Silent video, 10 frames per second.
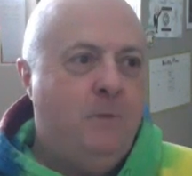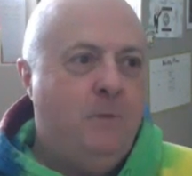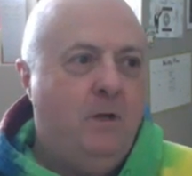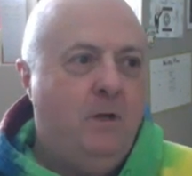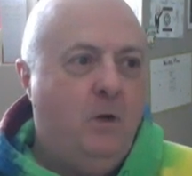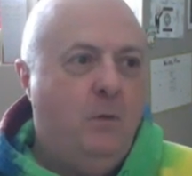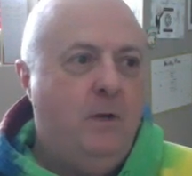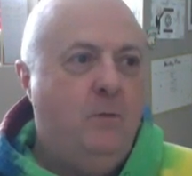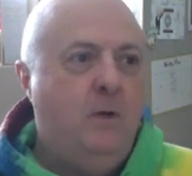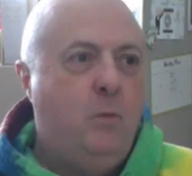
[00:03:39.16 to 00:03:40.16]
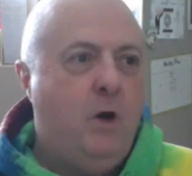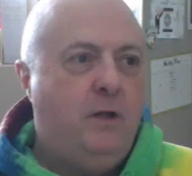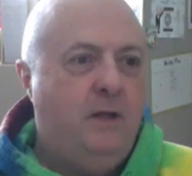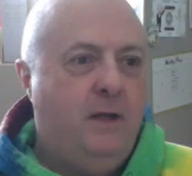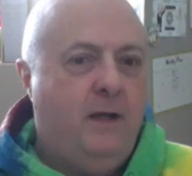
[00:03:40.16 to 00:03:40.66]
we work
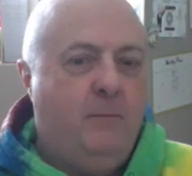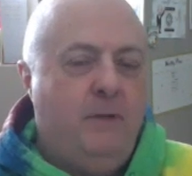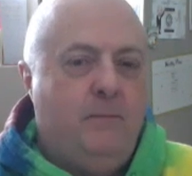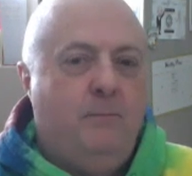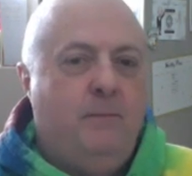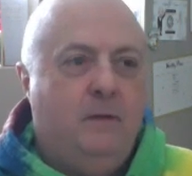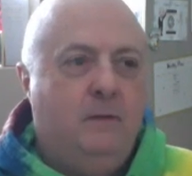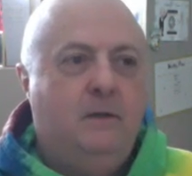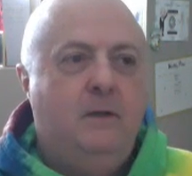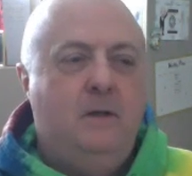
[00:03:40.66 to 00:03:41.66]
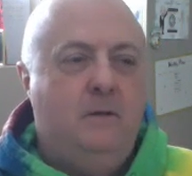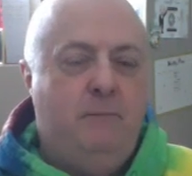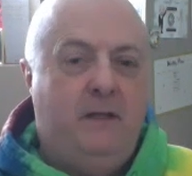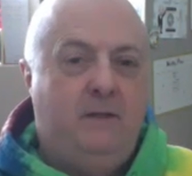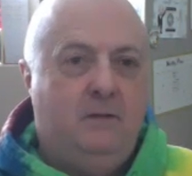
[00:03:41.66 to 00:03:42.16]
to help people build
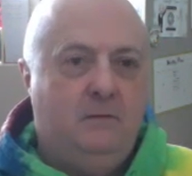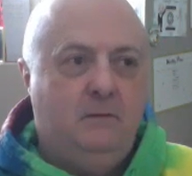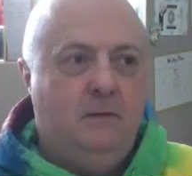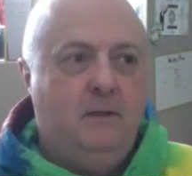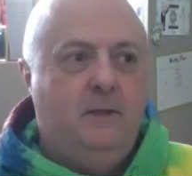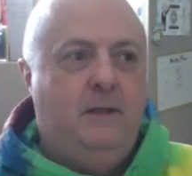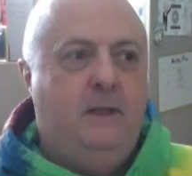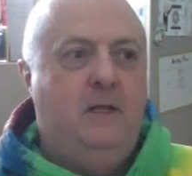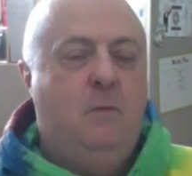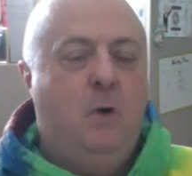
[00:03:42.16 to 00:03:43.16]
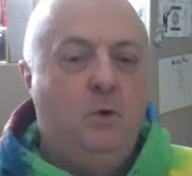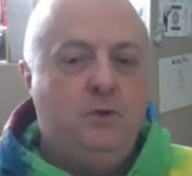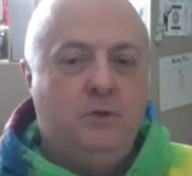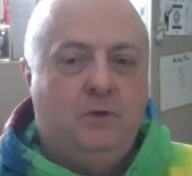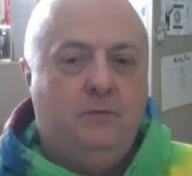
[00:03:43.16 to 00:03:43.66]
mental and
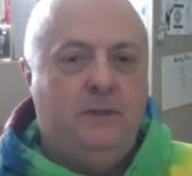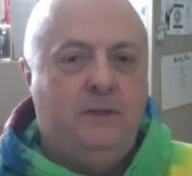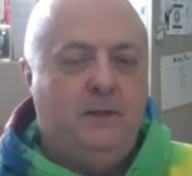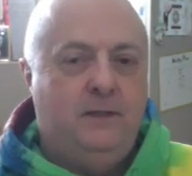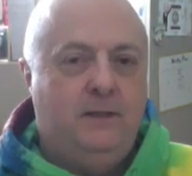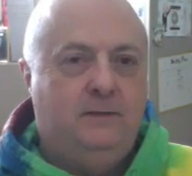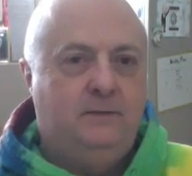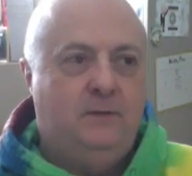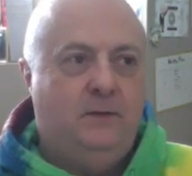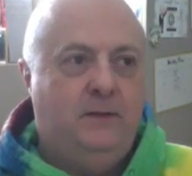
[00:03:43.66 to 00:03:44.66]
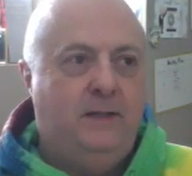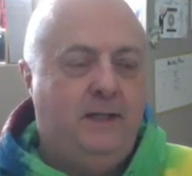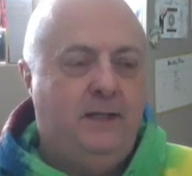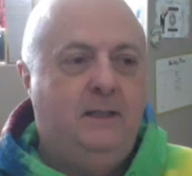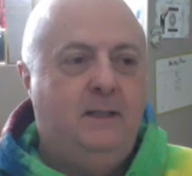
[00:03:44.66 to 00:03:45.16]
emotional resilience so they
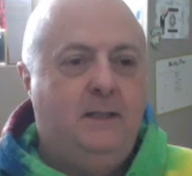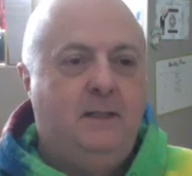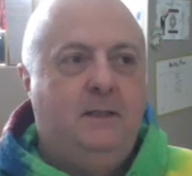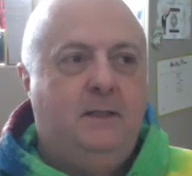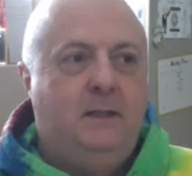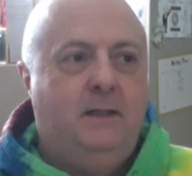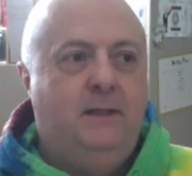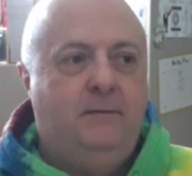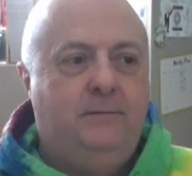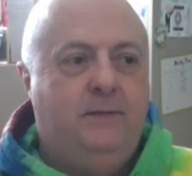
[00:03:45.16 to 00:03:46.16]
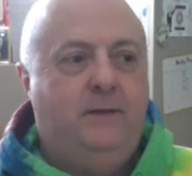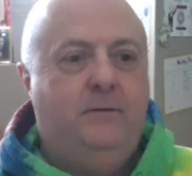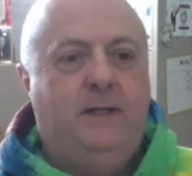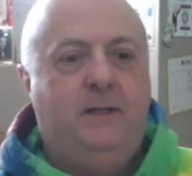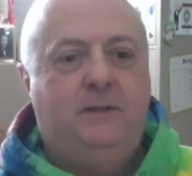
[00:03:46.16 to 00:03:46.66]
can live the
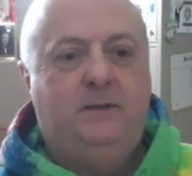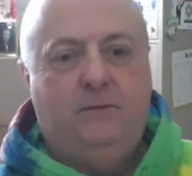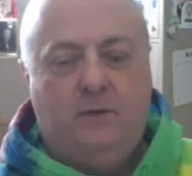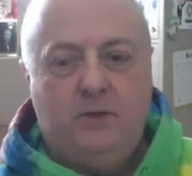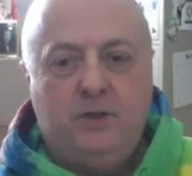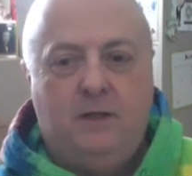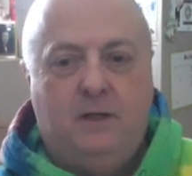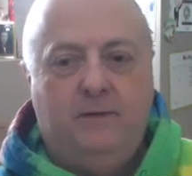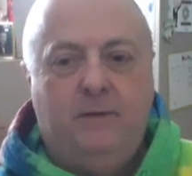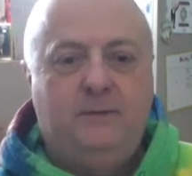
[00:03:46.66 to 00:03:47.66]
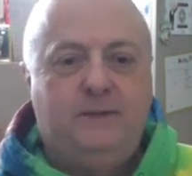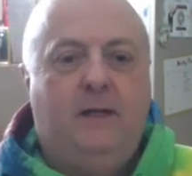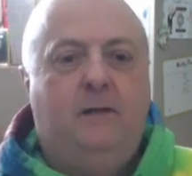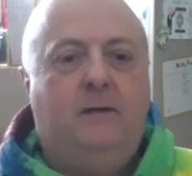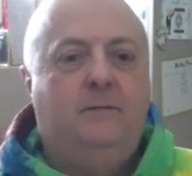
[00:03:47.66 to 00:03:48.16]
greatest version of
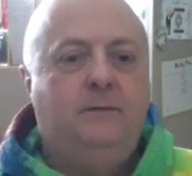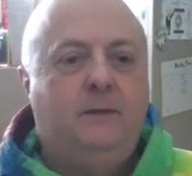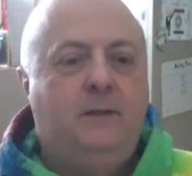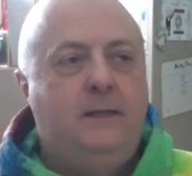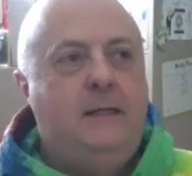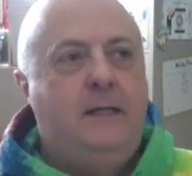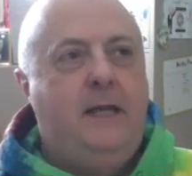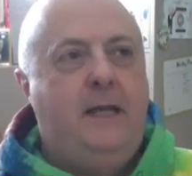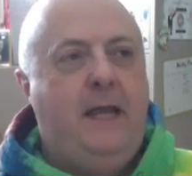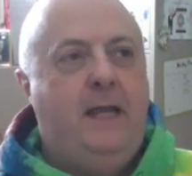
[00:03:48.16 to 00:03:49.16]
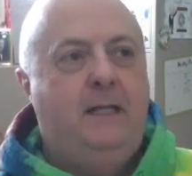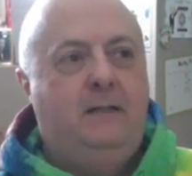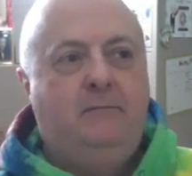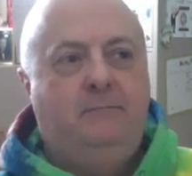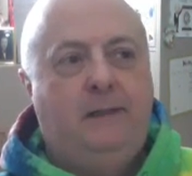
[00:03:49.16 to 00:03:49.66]
themselves.
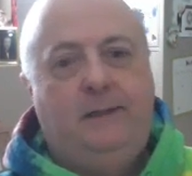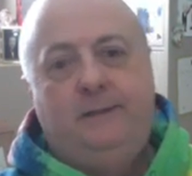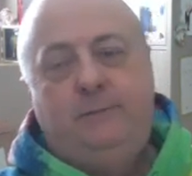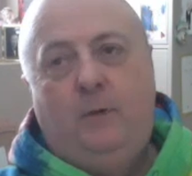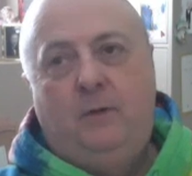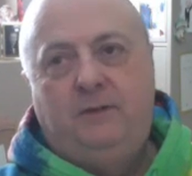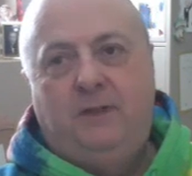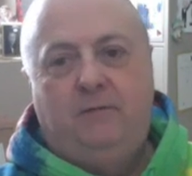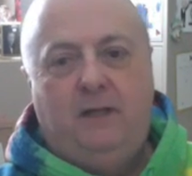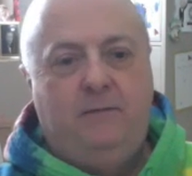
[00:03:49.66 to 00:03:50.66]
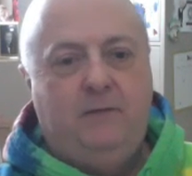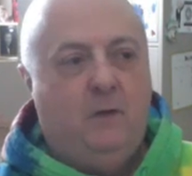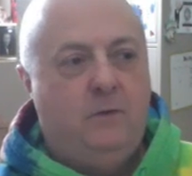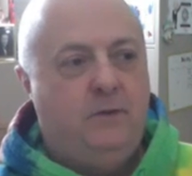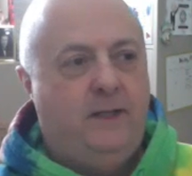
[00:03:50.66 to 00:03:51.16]
And I suppose every life
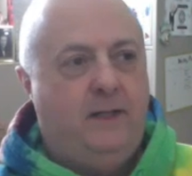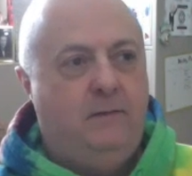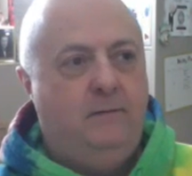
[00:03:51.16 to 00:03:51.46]
coach that